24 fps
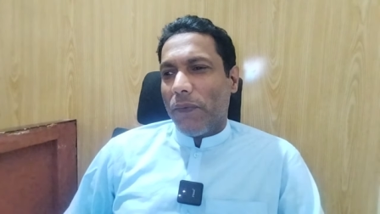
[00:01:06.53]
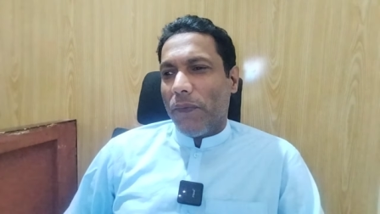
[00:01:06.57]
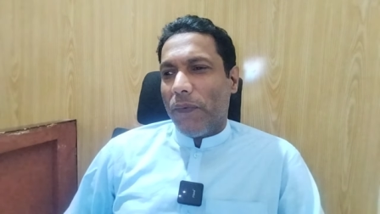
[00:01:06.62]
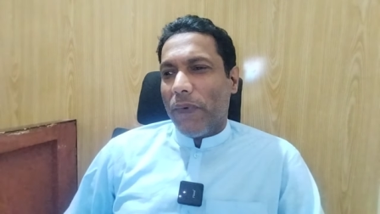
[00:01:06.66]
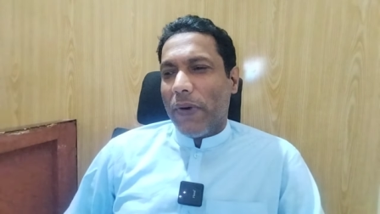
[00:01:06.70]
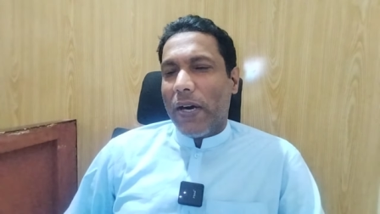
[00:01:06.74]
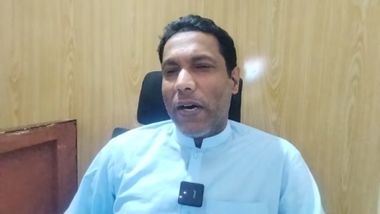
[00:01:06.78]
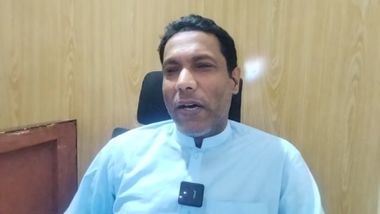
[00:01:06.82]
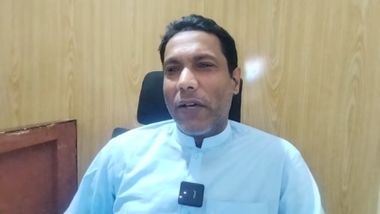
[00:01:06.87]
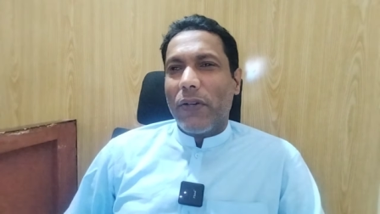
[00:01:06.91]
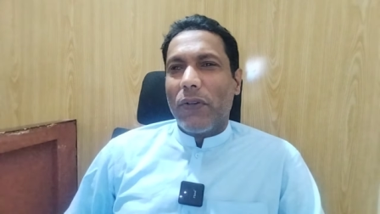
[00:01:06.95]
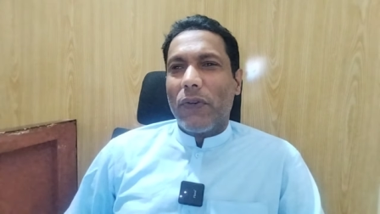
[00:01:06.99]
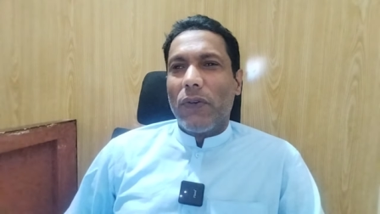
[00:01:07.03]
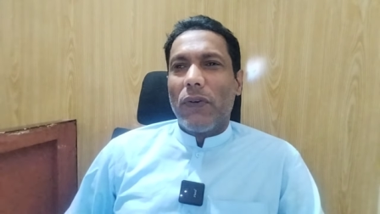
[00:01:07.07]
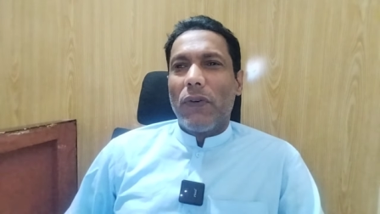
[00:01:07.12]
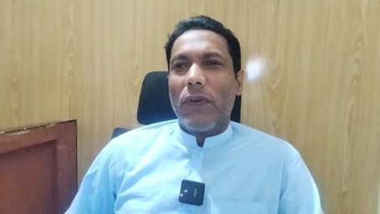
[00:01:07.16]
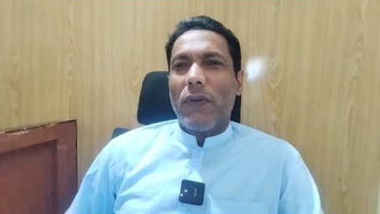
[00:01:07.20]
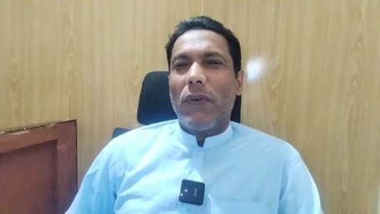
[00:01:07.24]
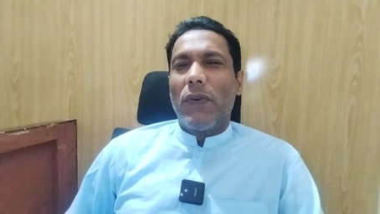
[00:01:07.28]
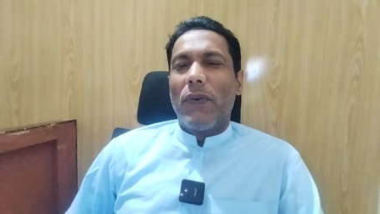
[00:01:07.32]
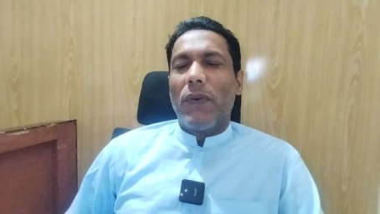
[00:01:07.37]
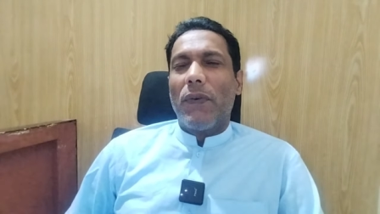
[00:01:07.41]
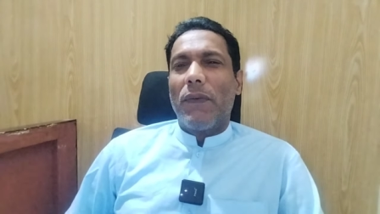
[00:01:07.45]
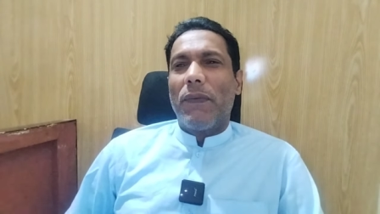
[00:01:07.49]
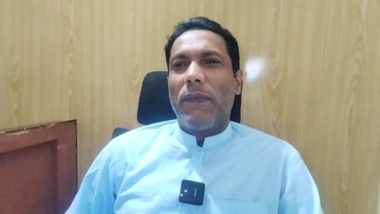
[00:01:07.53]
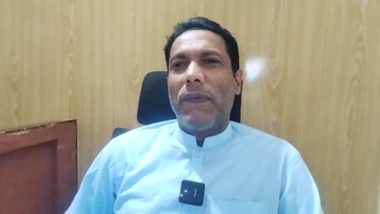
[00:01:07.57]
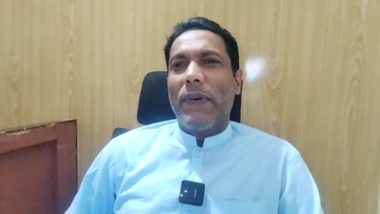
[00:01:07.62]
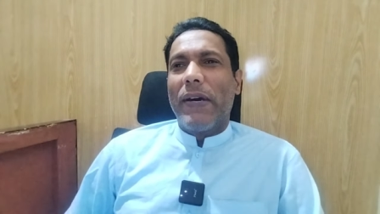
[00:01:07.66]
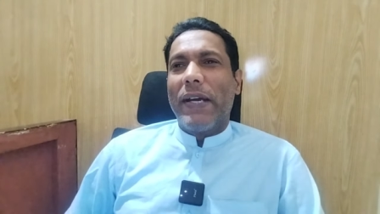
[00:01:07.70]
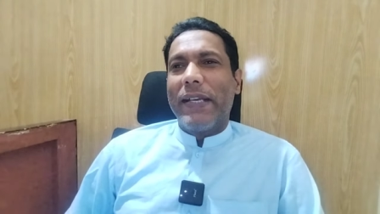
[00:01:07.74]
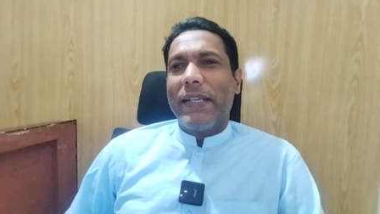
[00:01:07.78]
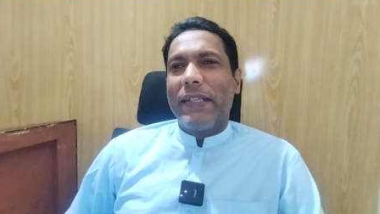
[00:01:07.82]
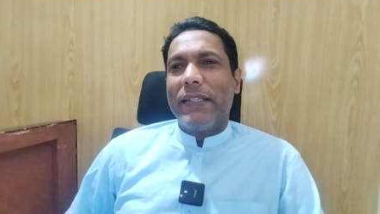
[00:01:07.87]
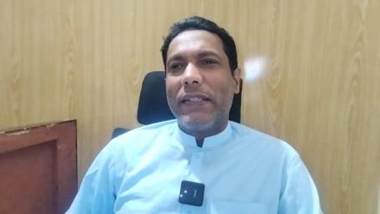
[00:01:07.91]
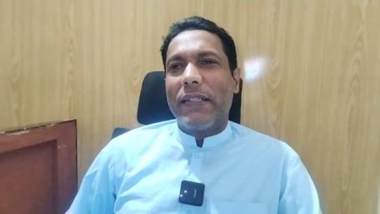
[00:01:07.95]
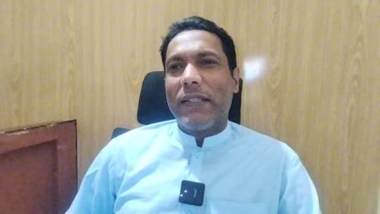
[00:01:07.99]
Fano
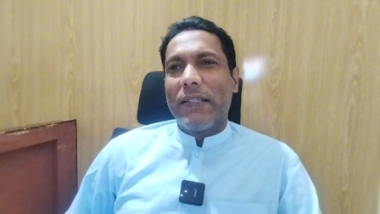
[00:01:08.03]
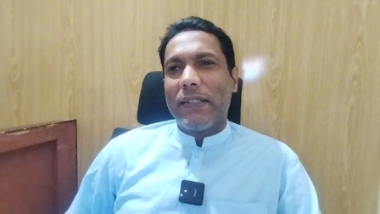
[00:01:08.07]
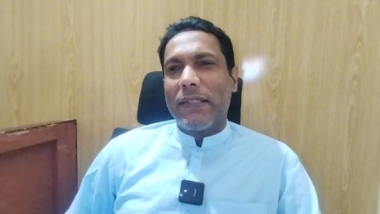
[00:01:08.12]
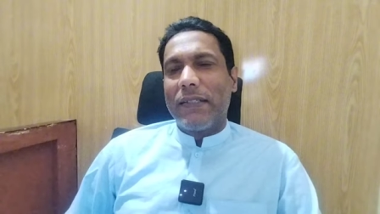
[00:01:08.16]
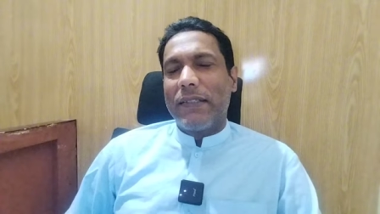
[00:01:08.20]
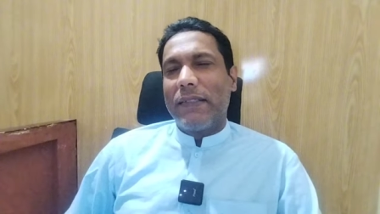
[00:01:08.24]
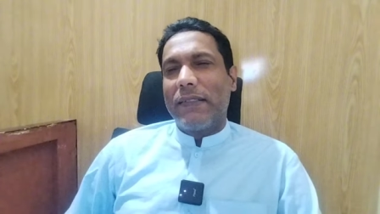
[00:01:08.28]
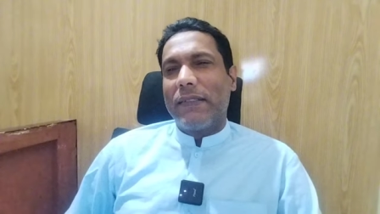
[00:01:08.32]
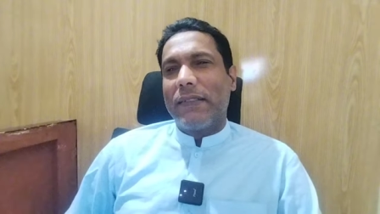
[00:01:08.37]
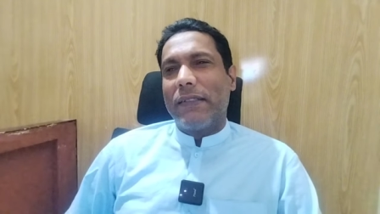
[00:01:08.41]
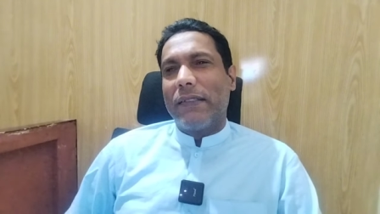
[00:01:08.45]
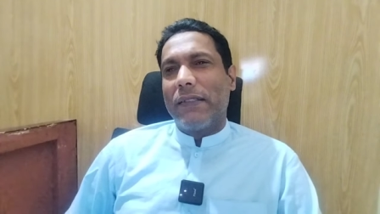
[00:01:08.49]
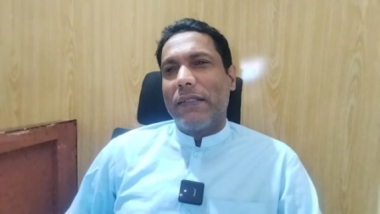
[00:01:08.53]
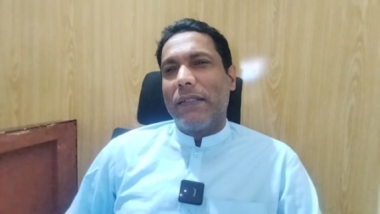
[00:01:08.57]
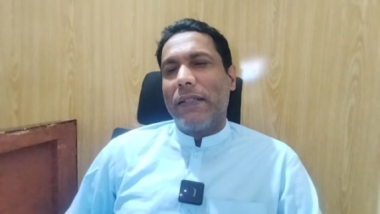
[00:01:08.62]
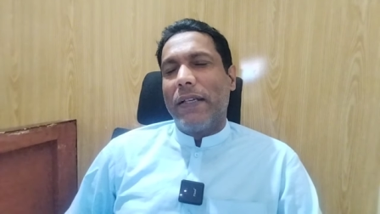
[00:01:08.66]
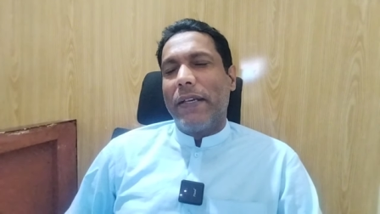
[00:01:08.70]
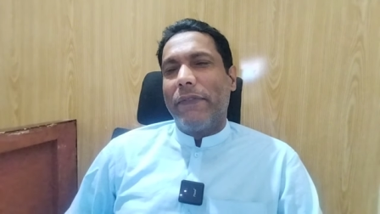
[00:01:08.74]
fighters uh,